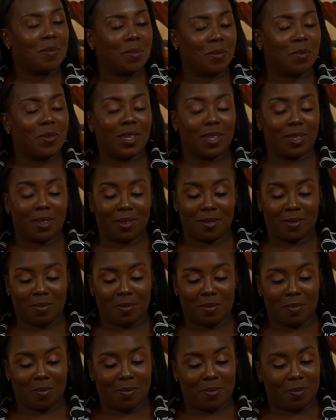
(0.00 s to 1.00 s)
having
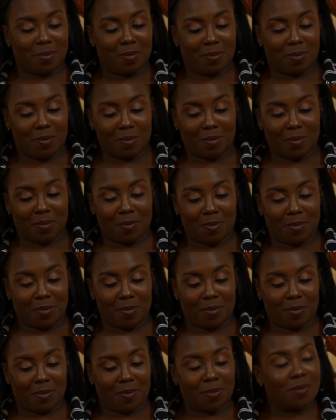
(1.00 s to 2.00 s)
honed and sharpened all the
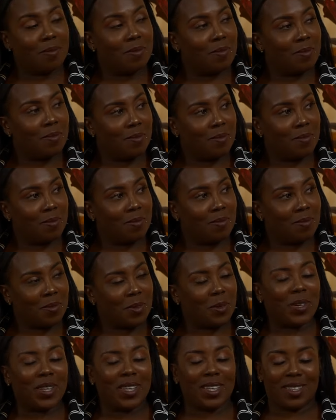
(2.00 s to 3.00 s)
skills required
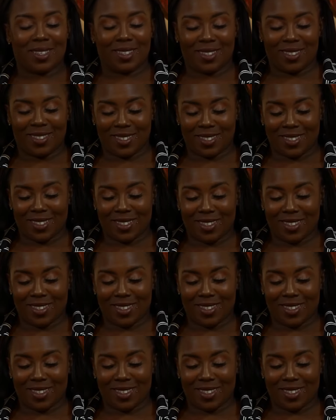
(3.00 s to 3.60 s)
for the operation.